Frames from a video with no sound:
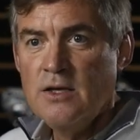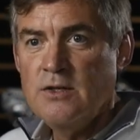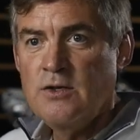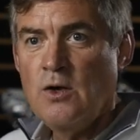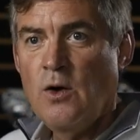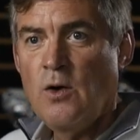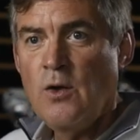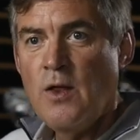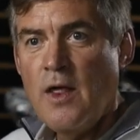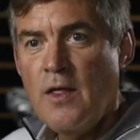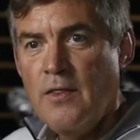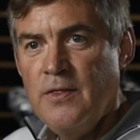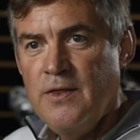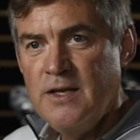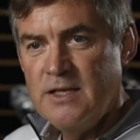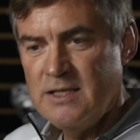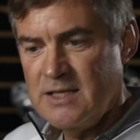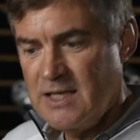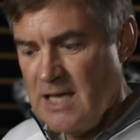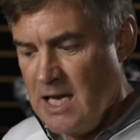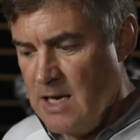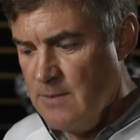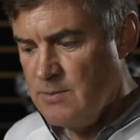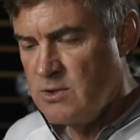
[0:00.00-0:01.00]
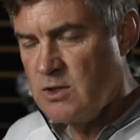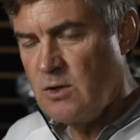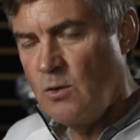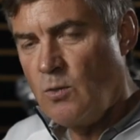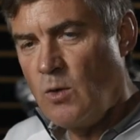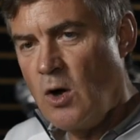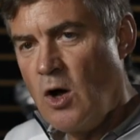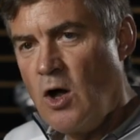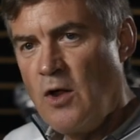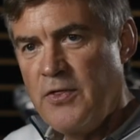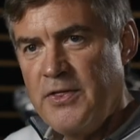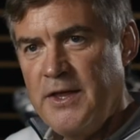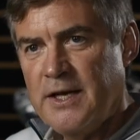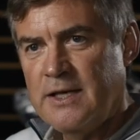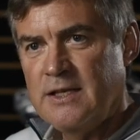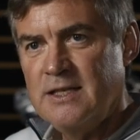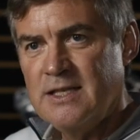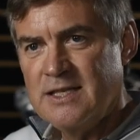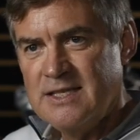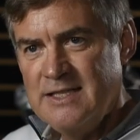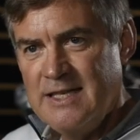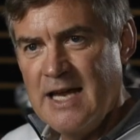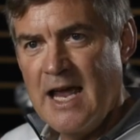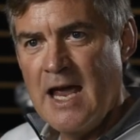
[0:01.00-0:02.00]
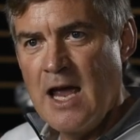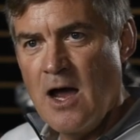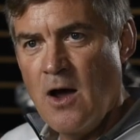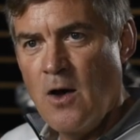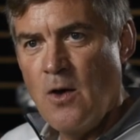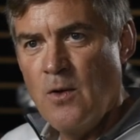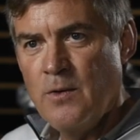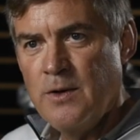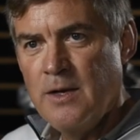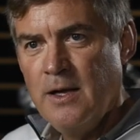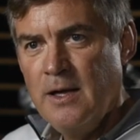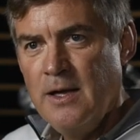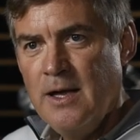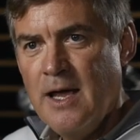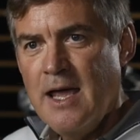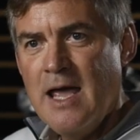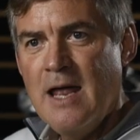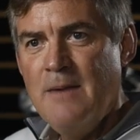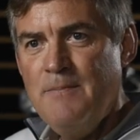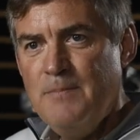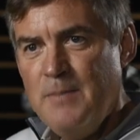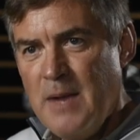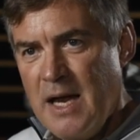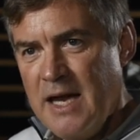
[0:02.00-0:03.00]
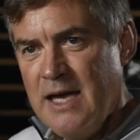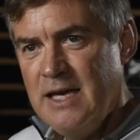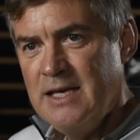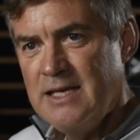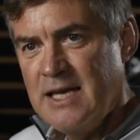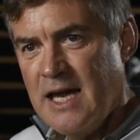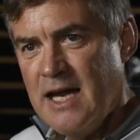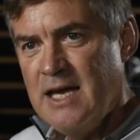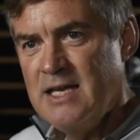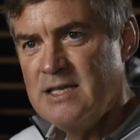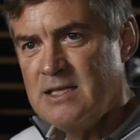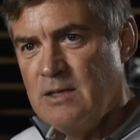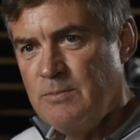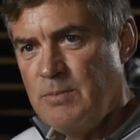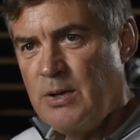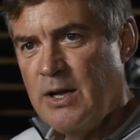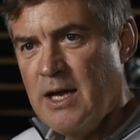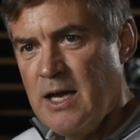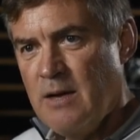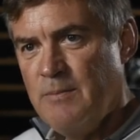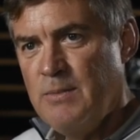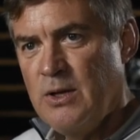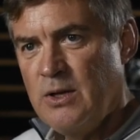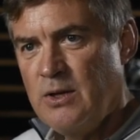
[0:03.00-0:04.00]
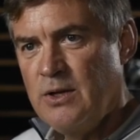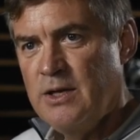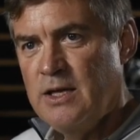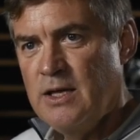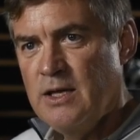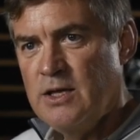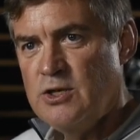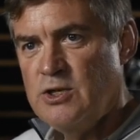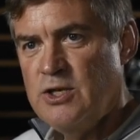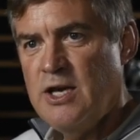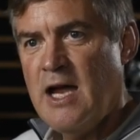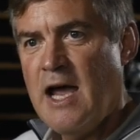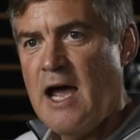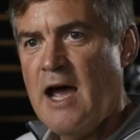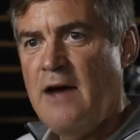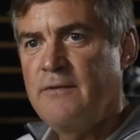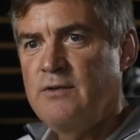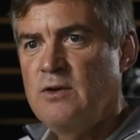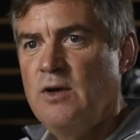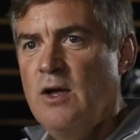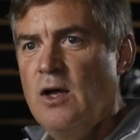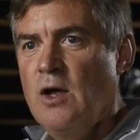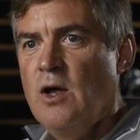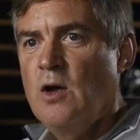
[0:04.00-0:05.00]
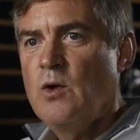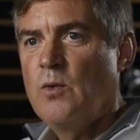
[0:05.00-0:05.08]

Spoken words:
So this keeps the wall thickness down and maintains the playability of the shaft.